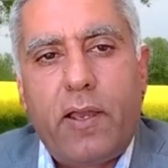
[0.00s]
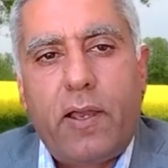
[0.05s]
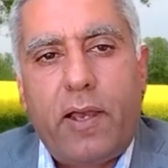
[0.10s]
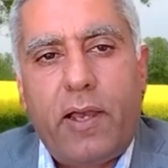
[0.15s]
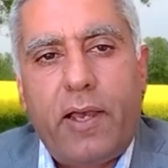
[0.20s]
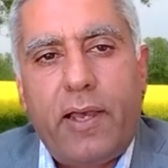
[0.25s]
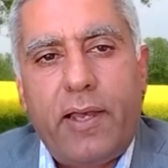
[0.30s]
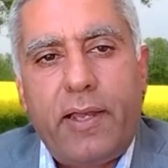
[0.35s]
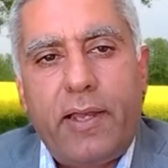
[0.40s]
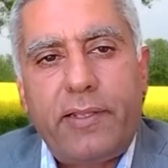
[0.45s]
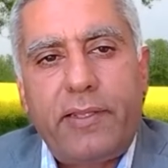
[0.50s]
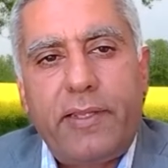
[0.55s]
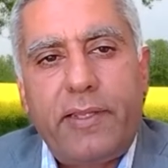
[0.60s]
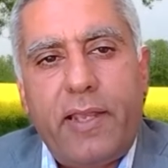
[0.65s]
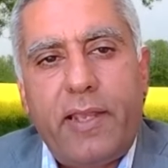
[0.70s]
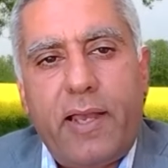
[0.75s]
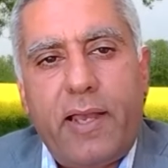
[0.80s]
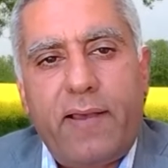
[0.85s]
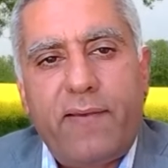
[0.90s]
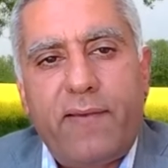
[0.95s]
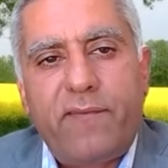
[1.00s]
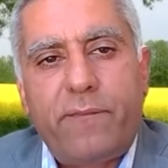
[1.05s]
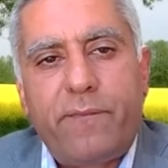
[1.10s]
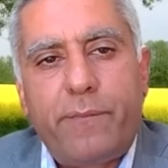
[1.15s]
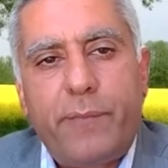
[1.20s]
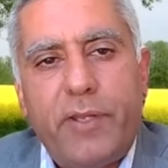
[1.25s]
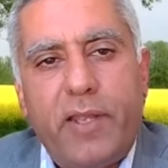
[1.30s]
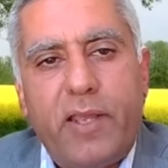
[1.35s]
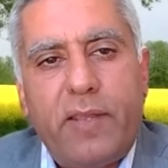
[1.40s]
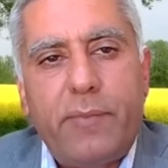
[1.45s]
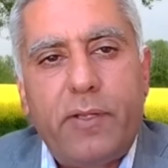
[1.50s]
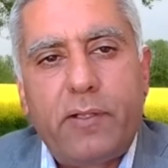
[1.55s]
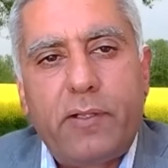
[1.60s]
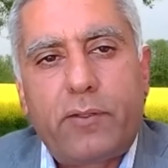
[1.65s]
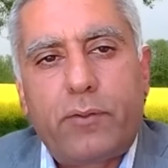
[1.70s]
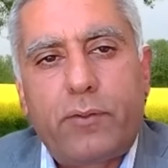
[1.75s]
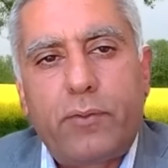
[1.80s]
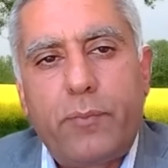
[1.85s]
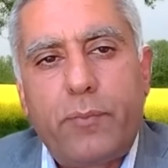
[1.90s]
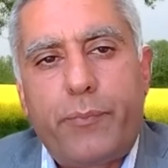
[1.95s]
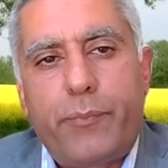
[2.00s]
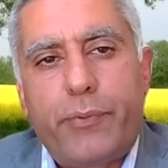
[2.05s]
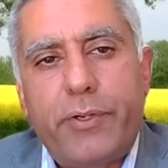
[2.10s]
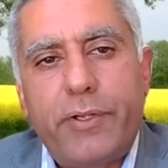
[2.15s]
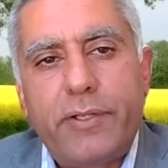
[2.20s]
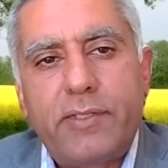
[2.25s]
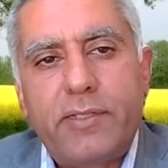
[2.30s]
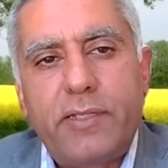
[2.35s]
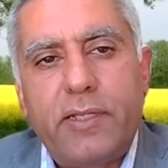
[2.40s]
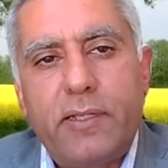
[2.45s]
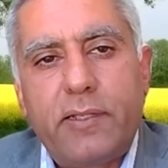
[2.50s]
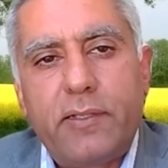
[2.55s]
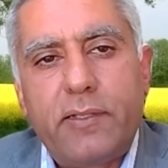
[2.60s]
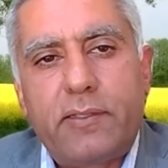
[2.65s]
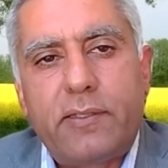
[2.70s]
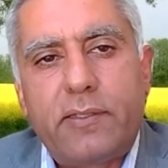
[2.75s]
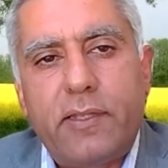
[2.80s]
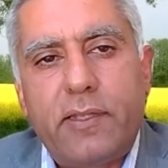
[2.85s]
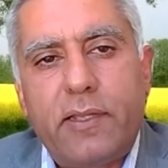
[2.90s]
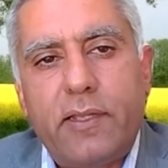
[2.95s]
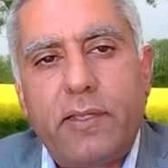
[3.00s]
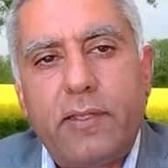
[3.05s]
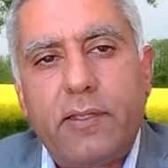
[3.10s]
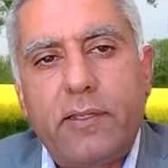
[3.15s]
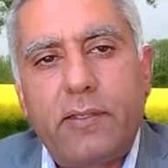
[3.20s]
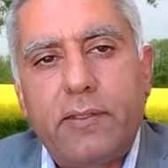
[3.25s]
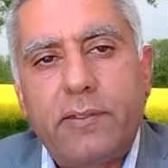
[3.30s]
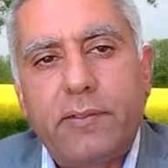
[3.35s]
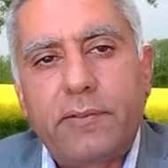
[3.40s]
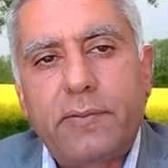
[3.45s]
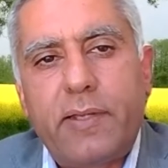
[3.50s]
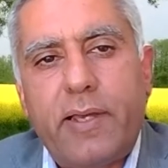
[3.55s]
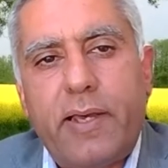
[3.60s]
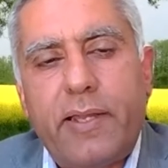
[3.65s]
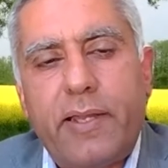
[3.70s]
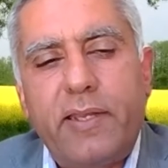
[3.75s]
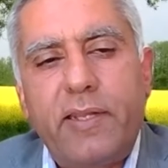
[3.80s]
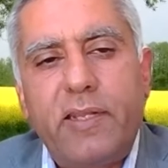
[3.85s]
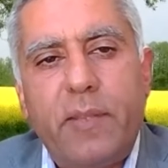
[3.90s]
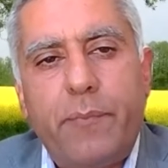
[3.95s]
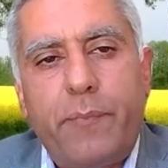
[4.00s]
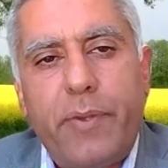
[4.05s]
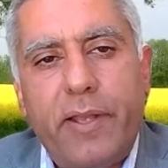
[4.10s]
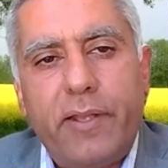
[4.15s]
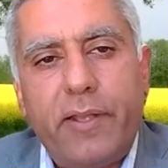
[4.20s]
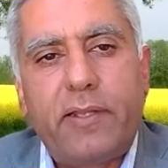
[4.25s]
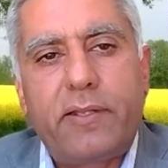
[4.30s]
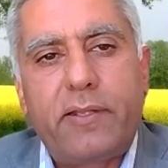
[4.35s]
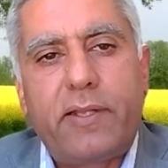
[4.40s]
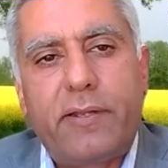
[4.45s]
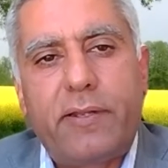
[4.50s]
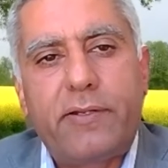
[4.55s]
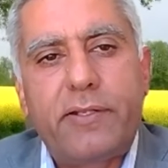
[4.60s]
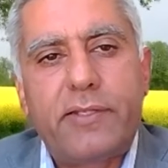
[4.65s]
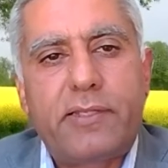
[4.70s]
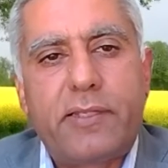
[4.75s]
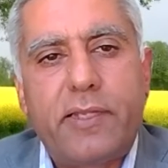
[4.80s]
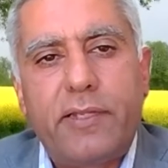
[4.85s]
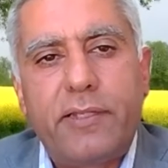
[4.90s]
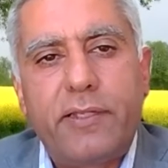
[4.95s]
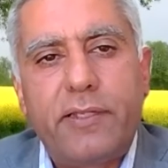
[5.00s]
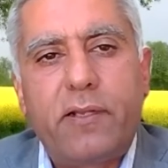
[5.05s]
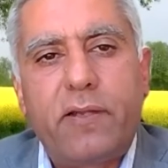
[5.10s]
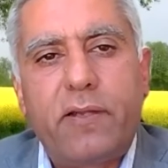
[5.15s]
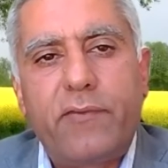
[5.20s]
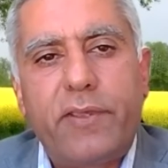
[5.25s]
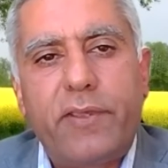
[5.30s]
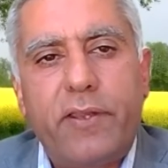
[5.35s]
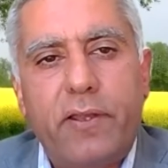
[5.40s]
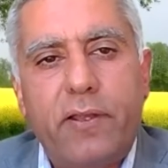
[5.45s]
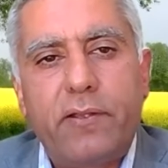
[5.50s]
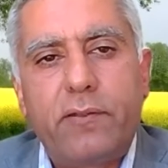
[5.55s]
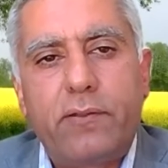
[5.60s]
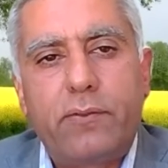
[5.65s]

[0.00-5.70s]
and they have been able to present an independent understanding of Iran